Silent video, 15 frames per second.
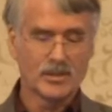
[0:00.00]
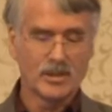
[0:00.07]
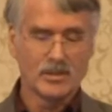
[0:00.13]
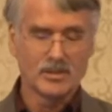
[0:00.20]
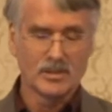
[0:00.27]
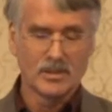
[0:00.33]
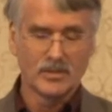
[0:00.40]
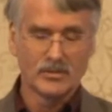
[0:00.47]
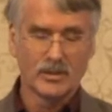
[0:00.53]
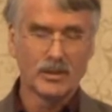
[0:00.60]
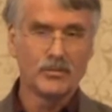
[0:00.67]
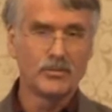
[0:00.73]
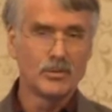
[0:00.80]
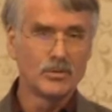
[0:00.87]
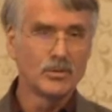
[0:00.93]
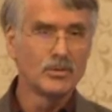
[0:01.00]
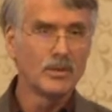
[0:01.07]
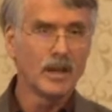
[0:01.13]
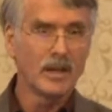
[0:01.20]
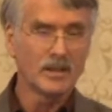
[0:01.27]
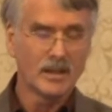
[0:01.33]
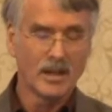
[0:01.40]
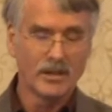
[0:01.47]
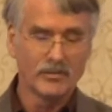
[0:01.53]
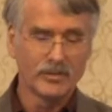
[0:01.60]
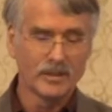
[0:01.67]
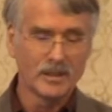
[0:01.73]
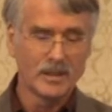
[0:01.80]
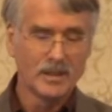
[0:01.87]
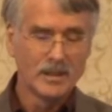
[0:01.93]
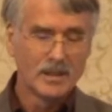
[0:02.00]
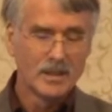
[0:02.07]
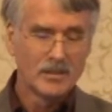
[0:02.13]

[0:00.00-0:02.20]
sensitivity if you do that carefully,